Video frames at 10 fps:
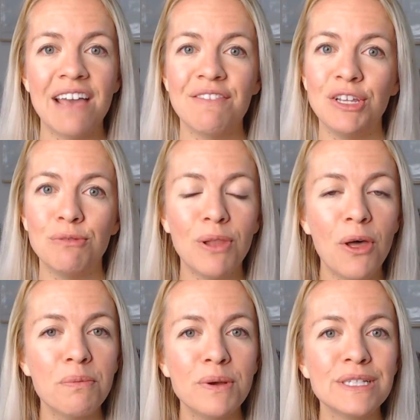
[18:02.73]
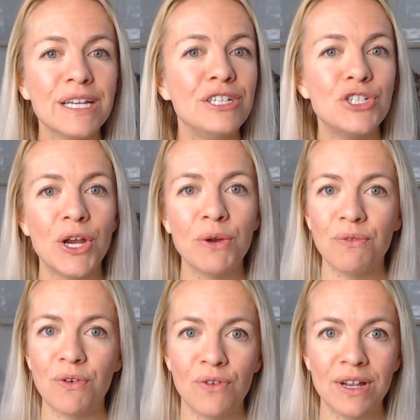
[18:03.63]
I have a new blog post. Can you share it
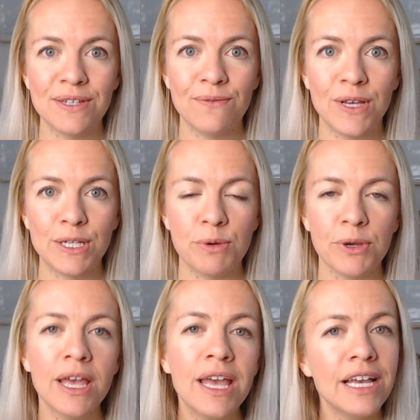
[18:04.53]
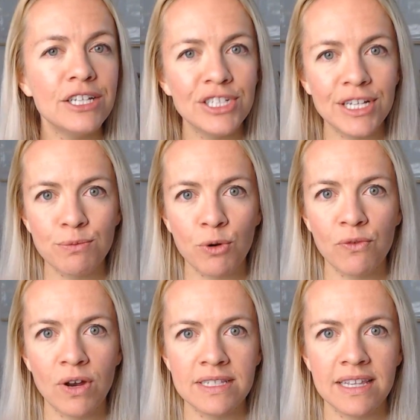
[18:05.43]
with your friends on Facebook? And she has more
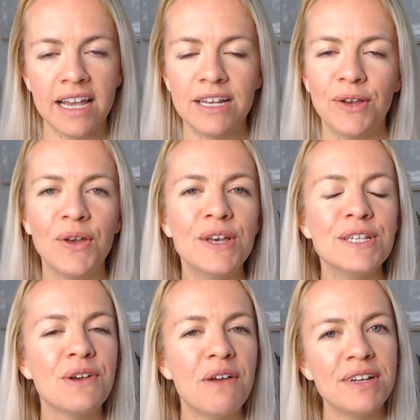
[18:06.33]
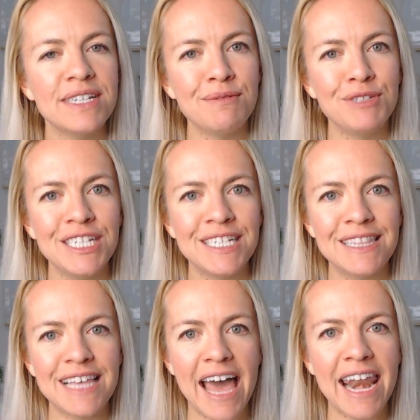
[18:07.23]
friends than I do. So every time she
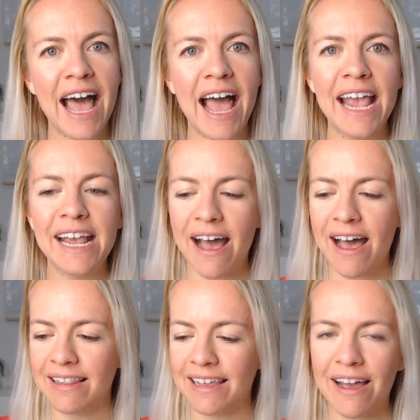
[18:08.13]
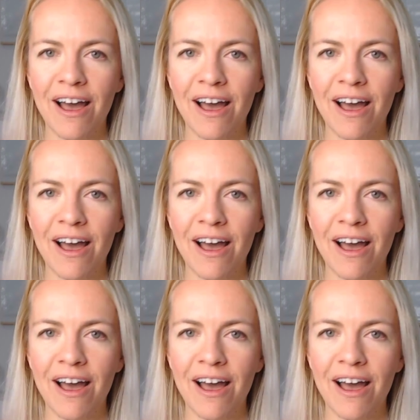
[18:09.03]
did that, I got like